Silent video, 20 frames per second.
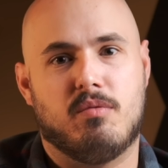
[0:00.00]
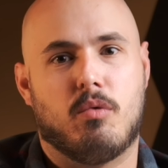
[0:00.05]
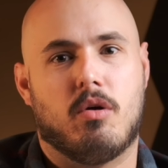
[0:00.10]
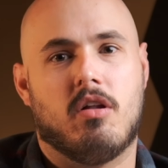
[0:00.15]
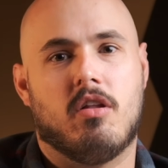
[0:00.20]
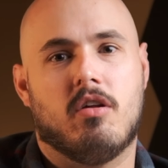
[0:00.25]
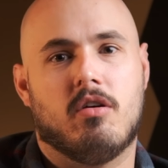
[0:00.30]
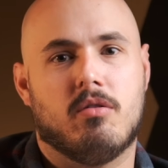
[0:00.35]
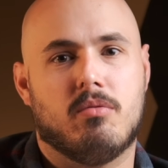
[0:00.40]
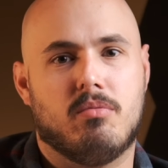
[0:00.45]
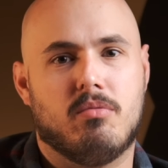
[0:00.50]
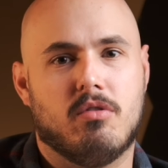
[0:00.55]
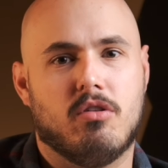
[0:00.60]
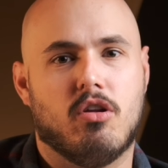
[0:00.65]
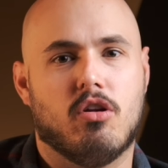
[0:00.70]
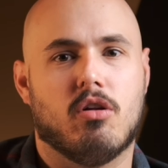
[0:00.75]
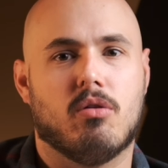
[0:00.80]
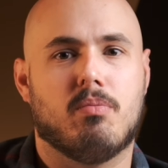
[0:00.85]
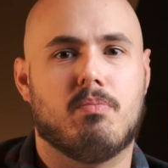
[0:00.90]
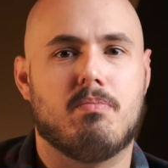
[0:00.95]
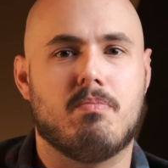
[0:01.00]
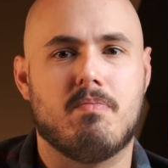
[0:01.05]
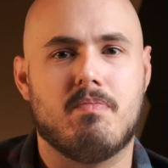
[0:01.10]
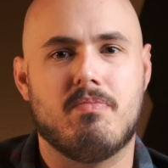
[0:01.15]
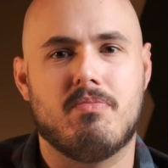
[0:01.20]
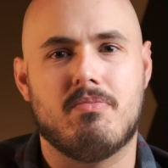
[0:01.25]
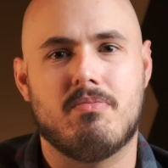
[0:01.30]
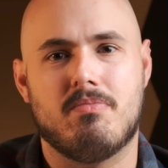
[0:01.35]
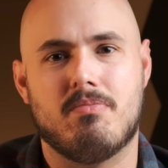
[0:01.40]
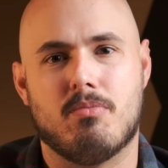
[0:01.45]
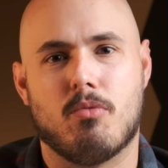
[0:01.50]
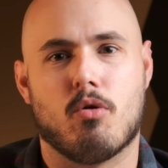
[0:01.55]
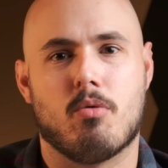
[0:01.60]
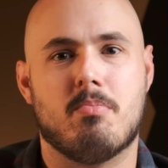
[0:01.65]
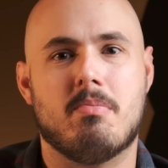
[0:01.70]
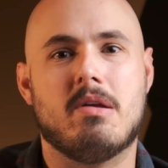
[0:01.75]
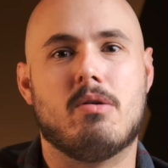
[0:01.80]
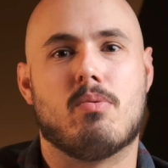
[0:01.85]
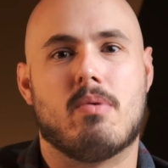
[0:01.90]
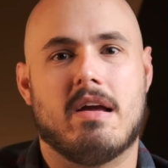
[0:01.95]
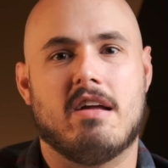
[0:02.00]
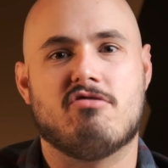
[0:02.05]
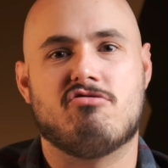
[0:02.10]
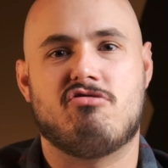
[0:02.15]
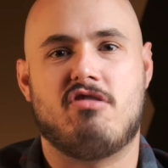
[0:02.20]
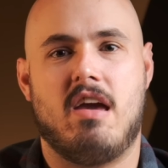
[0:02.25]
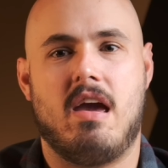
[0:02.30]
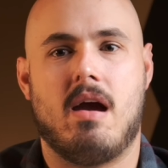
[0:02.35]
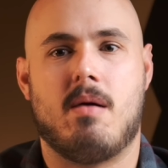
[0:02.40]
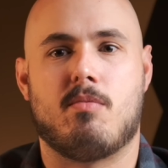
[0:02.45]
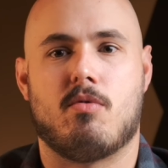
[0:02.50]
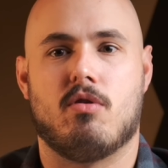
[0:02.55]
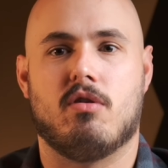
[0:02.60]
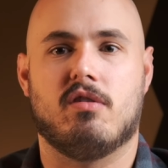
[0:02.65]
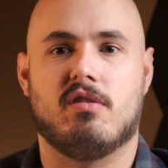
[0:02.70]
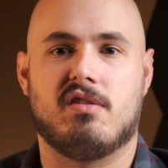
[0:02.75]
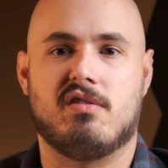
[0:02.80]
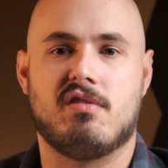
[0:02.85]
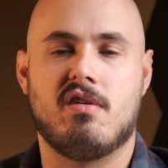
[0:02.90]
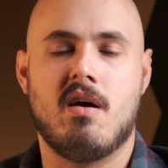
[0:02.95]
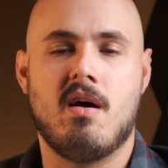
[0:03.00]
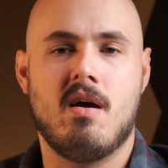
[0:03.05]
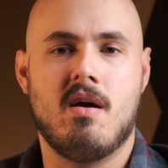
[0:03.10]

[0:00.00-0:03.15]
one of the little more mid-range cameras.